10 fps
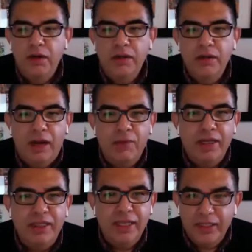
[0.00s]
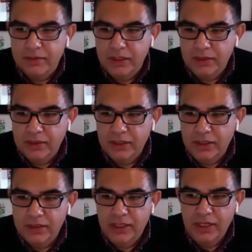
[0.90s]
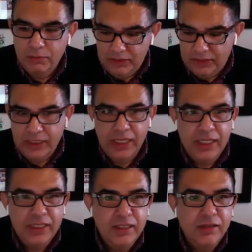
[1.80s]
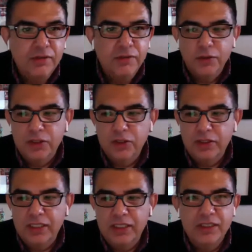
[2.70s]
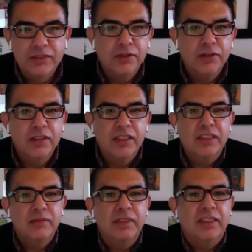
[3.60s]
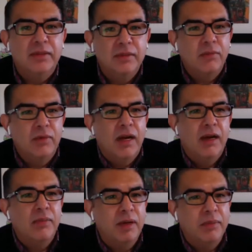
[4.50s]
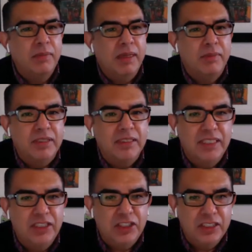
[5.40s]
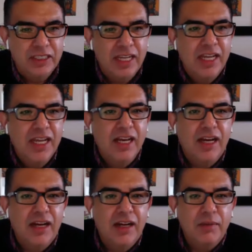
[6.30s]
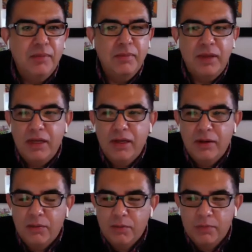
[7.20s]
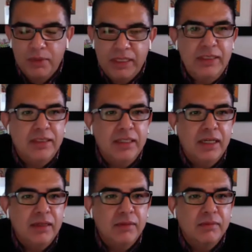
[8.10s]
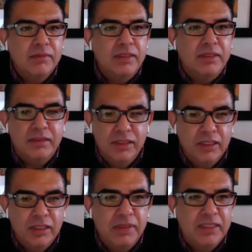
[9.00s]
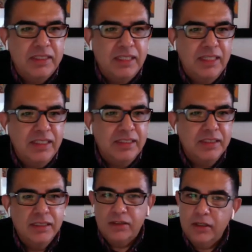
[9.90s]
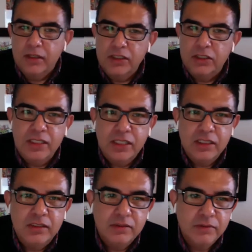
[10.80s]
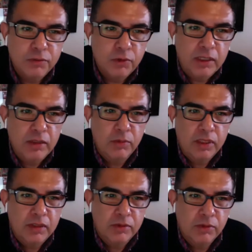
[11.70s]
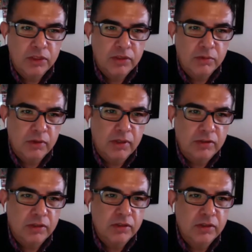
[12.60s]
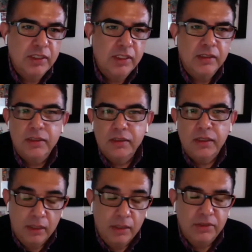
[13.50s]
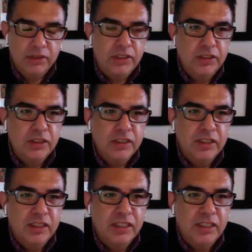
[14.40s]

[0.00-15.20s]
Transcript: you all. I want to thank Dr. Darnel again once again for joining us for this week's um, brown bag presentation. Um, please um, look up his classes. Darnel, can you just tell us quickly what course, what graduate course you take, um, you teach?